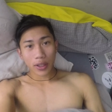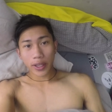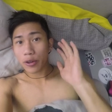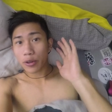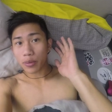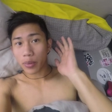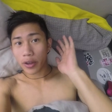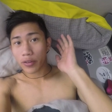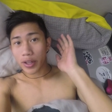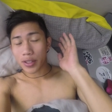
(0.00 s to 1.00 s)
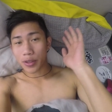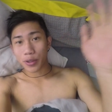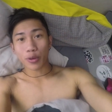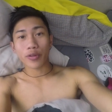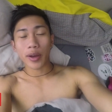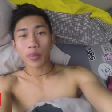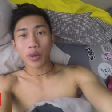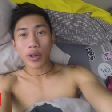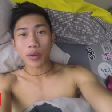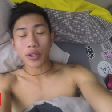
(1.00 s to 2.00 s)
Hello, my friends and soul family.
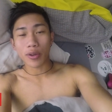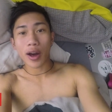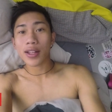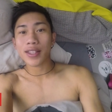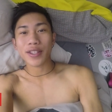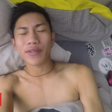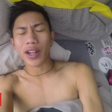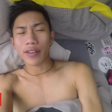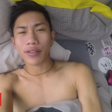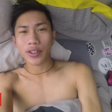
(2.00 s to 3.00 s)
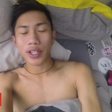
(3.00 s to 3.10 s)
Welcome to Artists of Life,